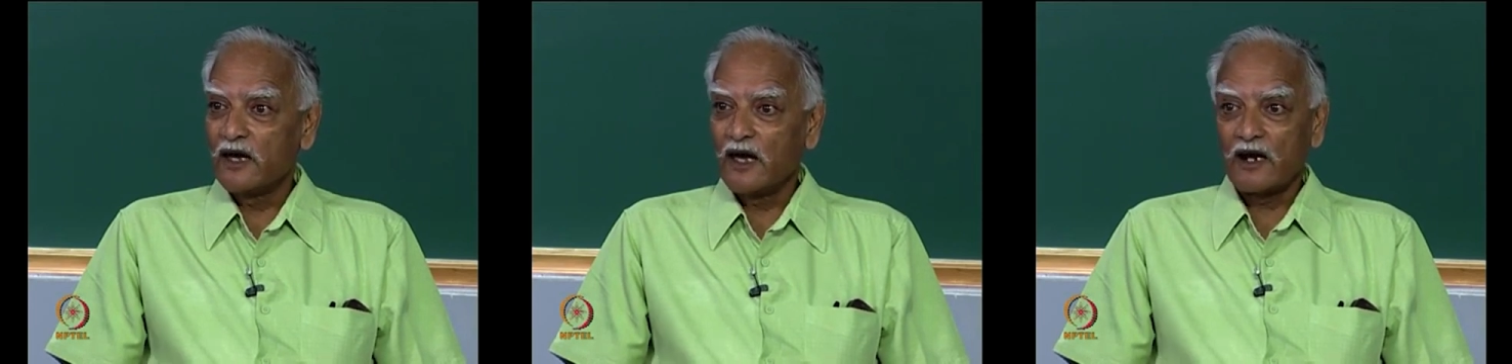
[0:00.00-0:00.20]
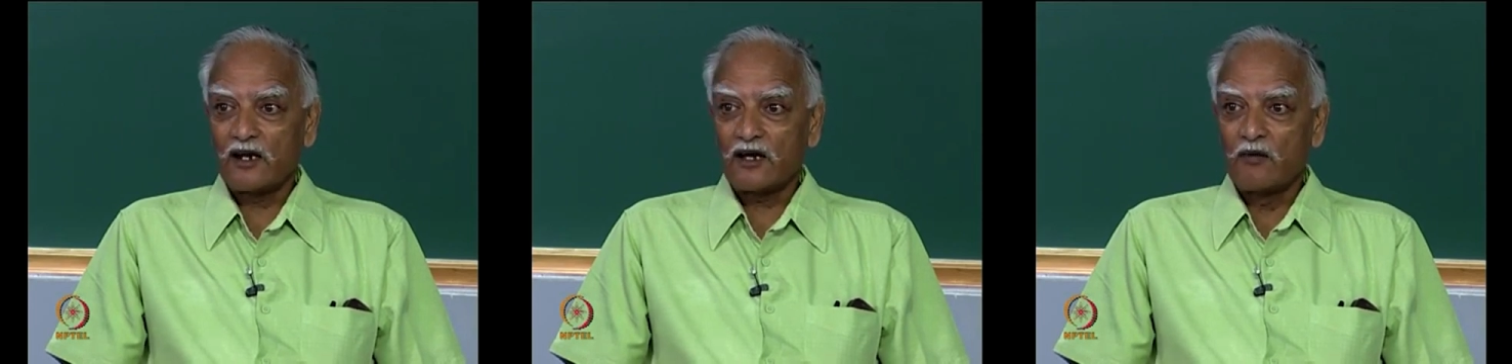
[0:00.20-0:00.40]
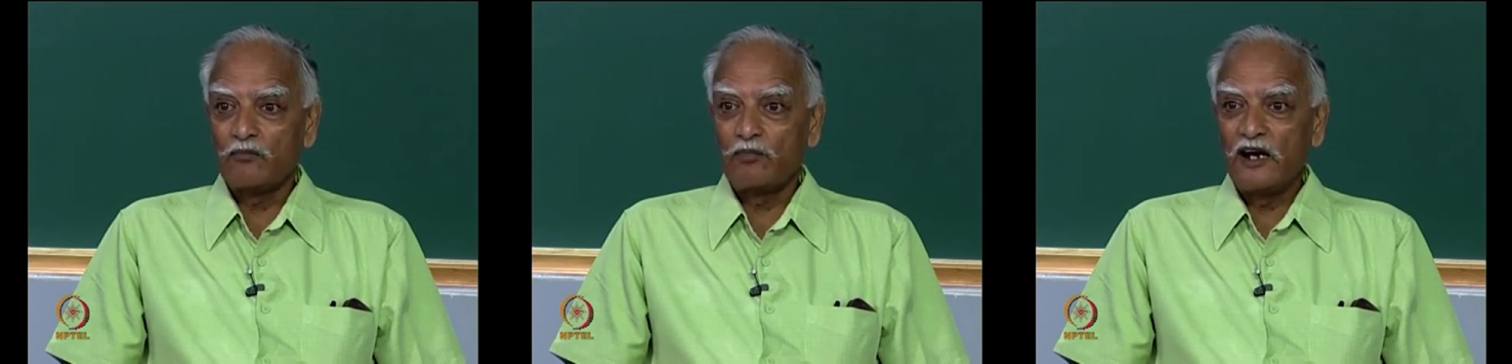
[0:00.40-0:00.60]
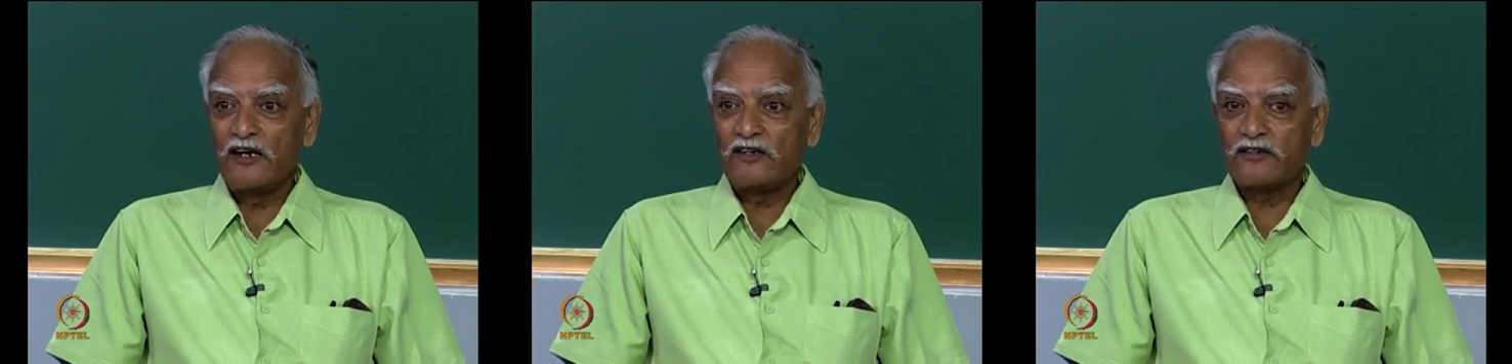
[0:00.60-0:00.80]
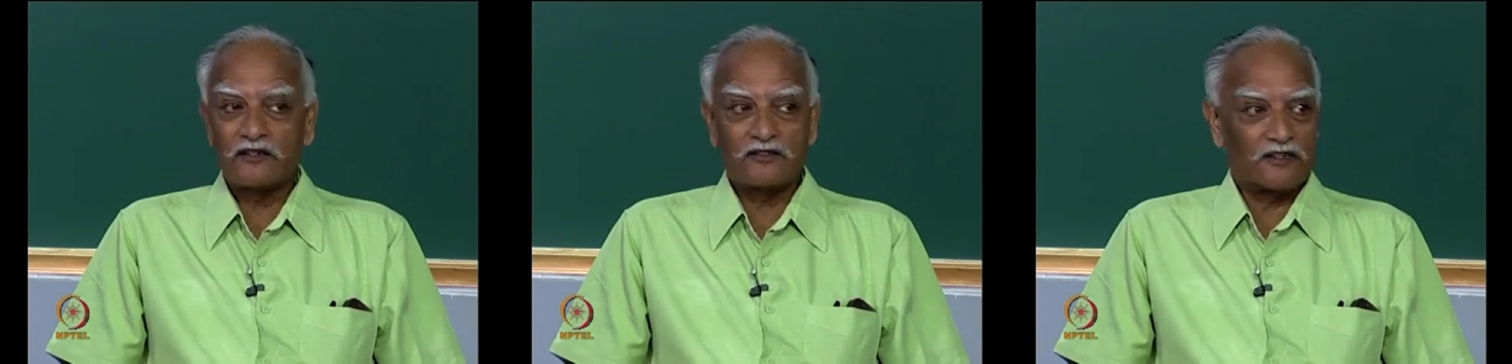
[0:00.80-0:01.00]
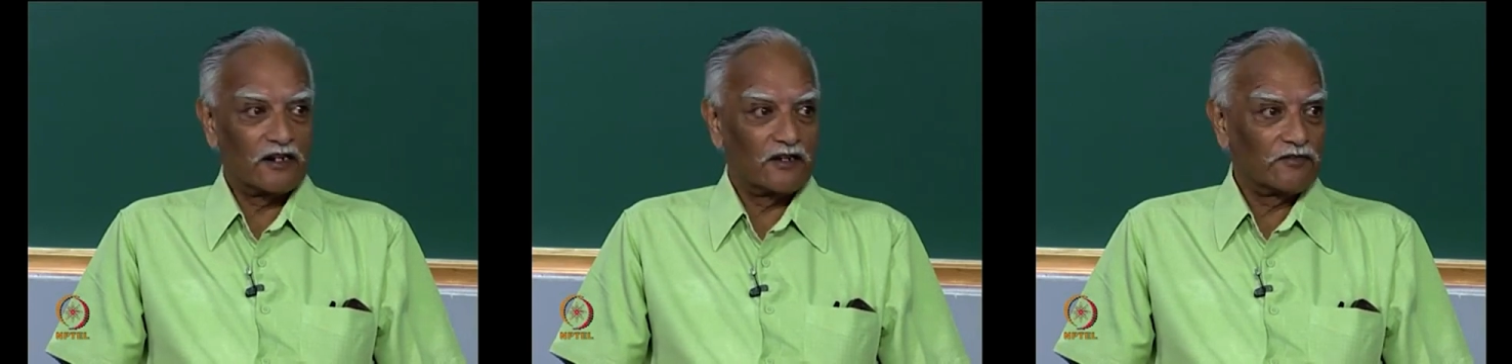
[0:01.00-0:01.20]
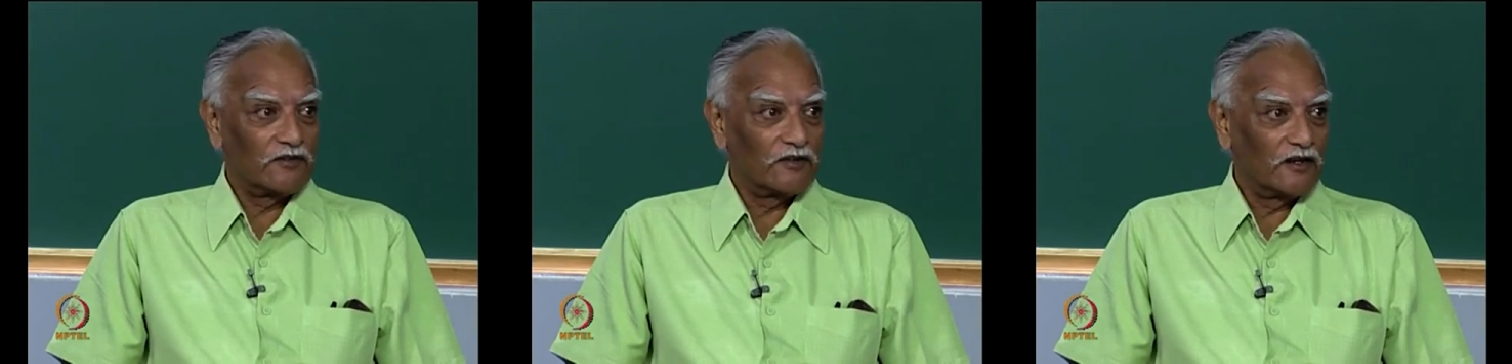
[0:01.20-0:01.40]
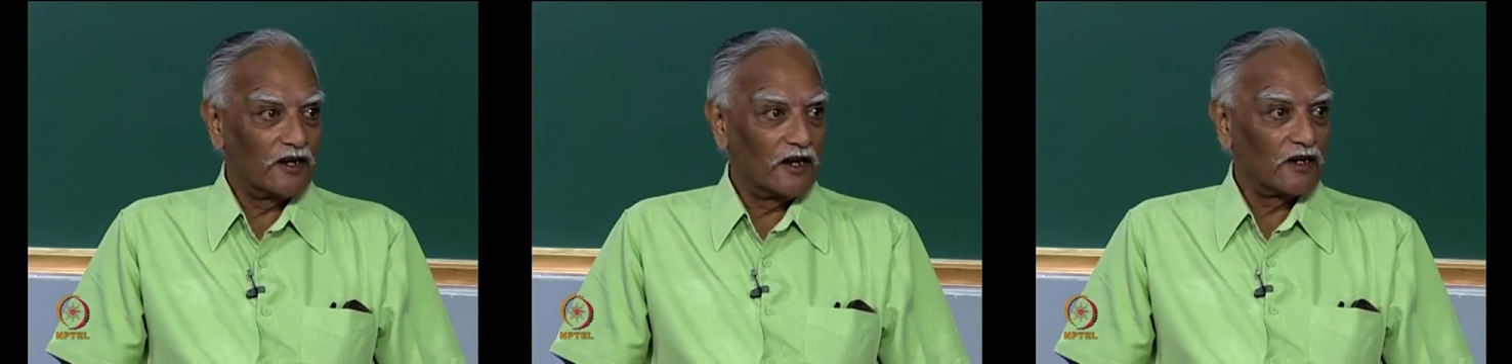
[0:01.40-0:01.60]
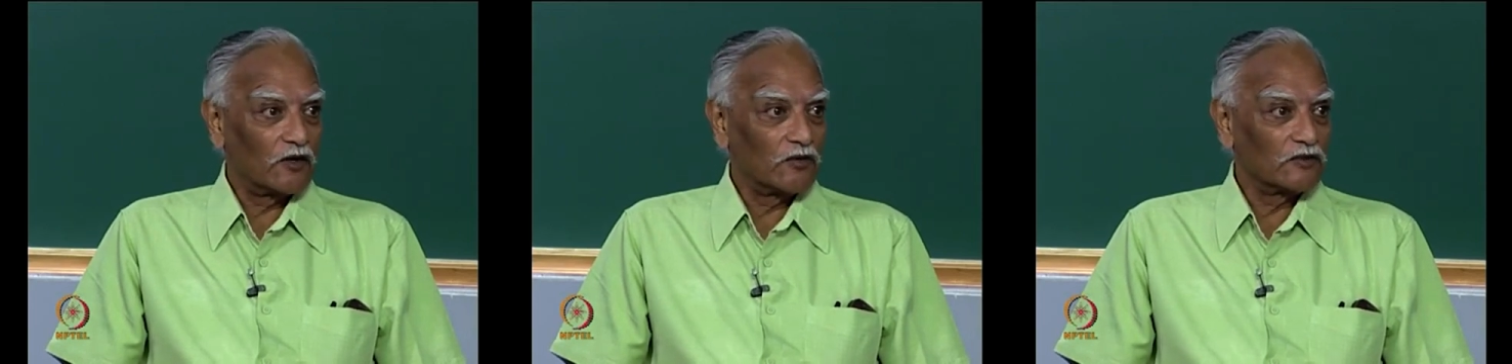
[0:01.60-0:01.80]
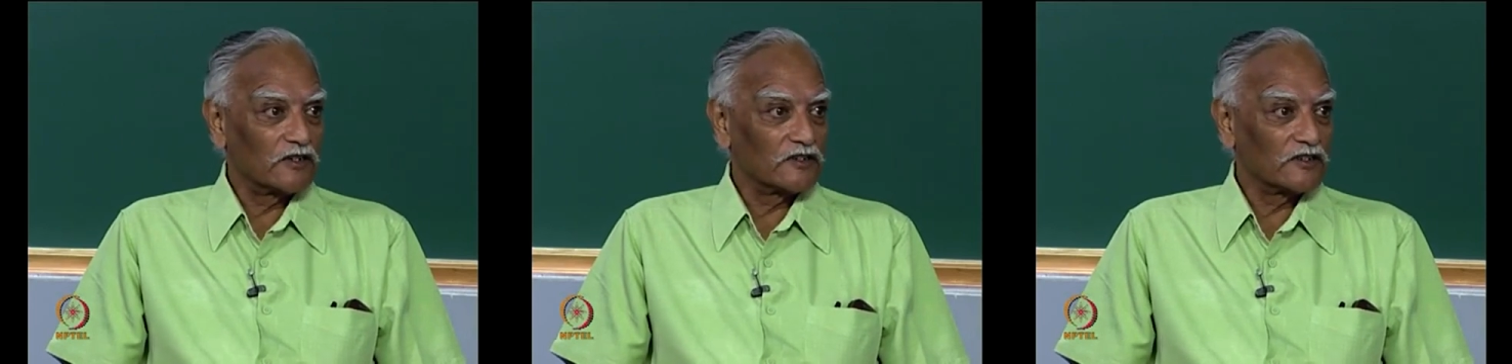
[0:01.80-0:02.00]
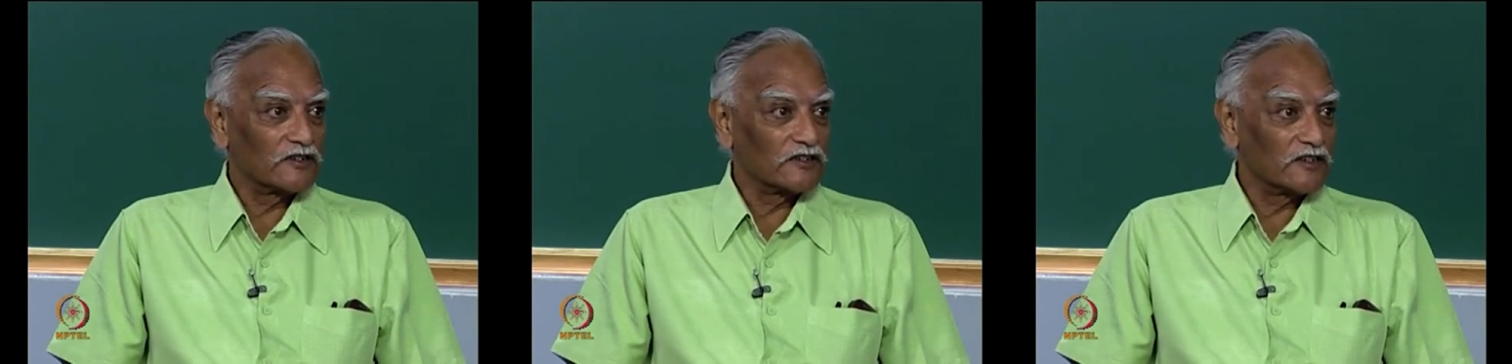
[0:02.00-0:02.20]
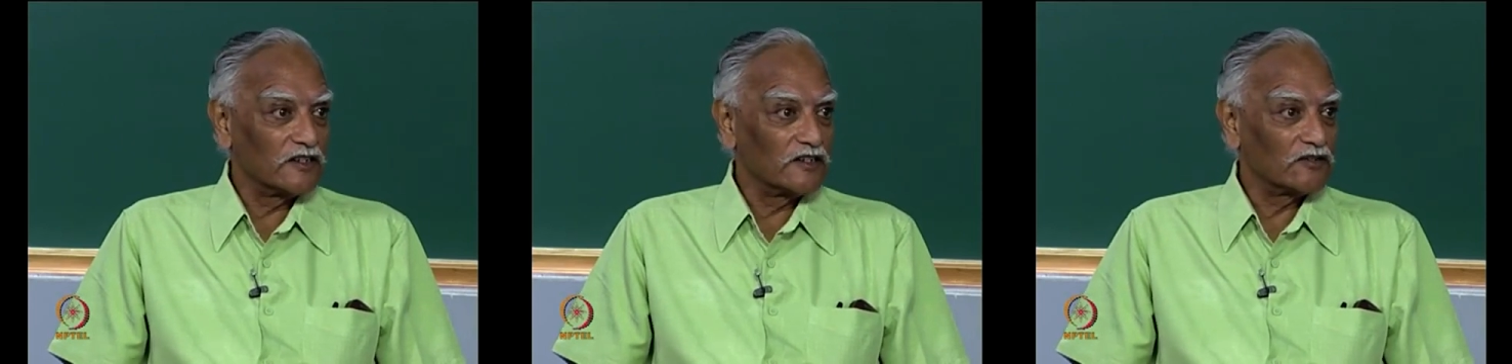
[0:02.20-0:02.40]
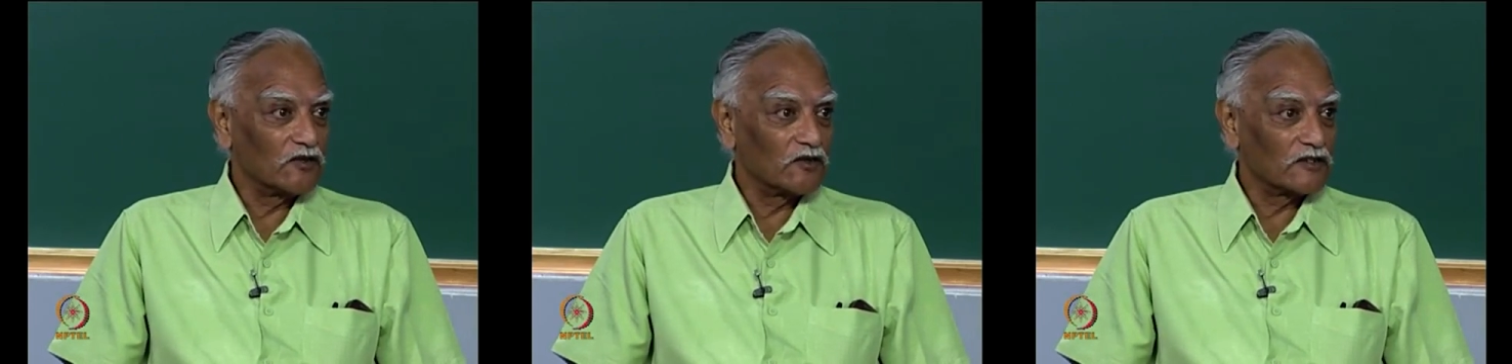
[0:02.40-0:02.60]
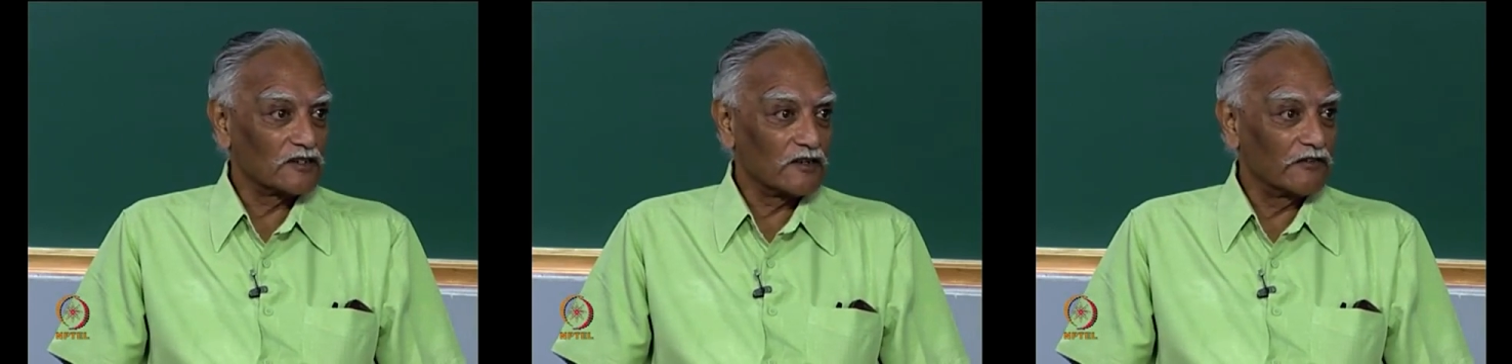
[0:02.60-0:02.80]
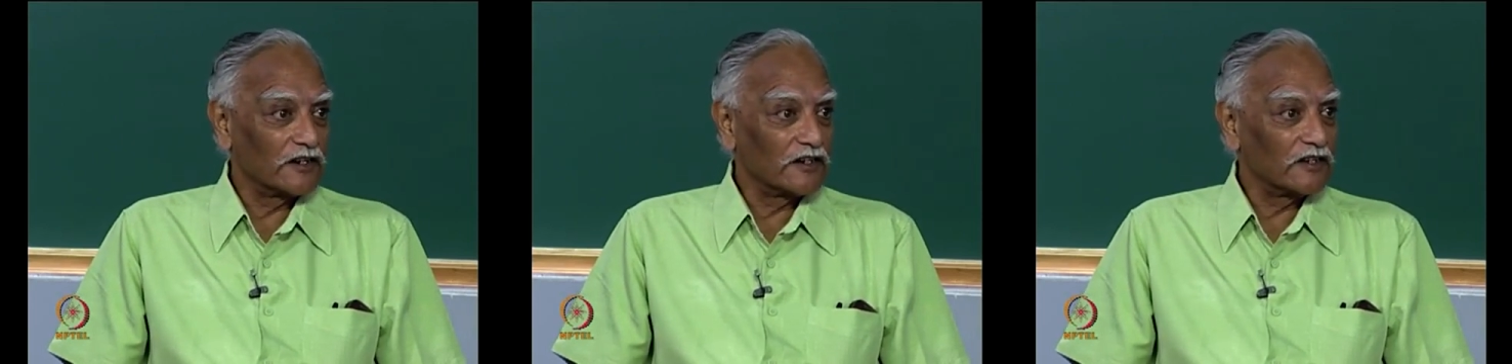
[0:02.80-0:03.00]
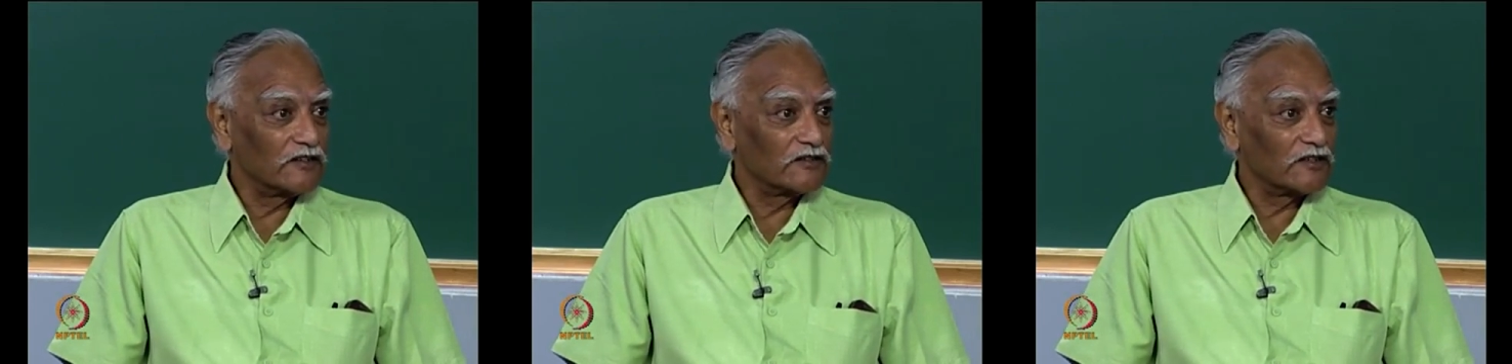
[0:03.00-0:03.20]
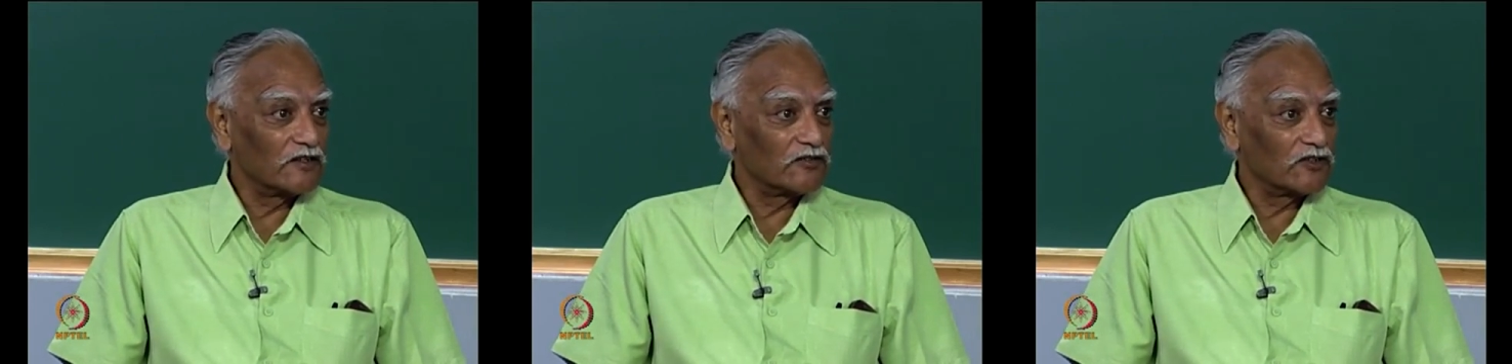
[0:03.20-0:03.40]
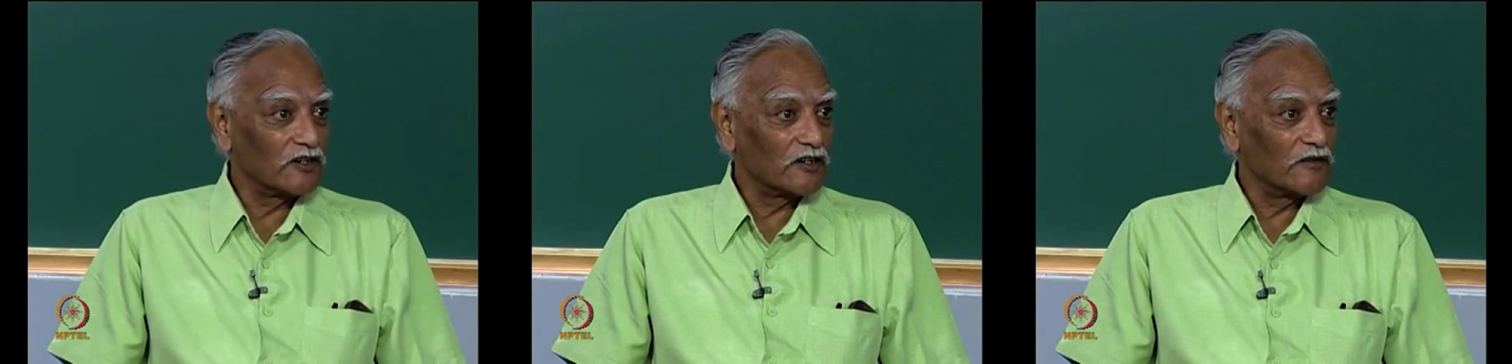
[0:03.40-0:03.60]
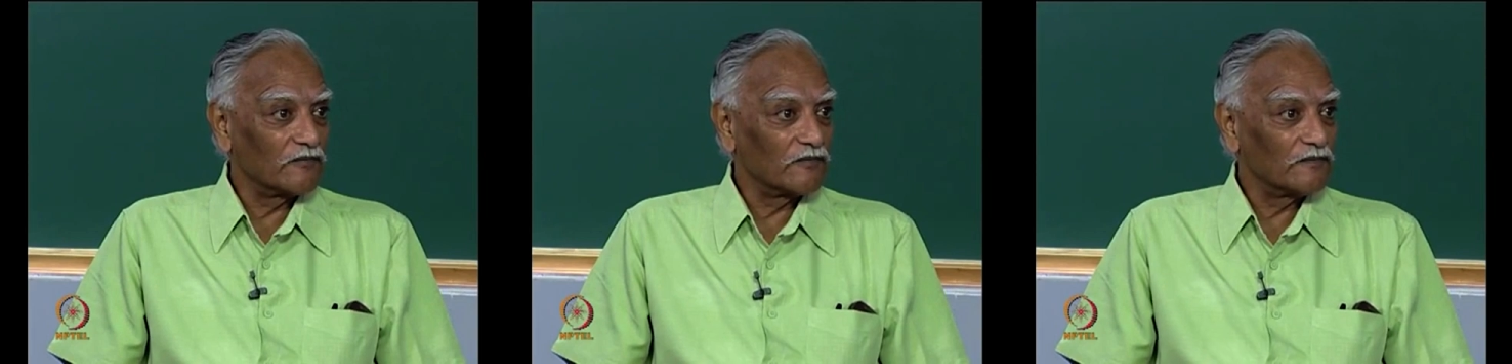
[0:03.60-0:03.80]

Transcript: and completes itself around the sixteenth or seventeenth century.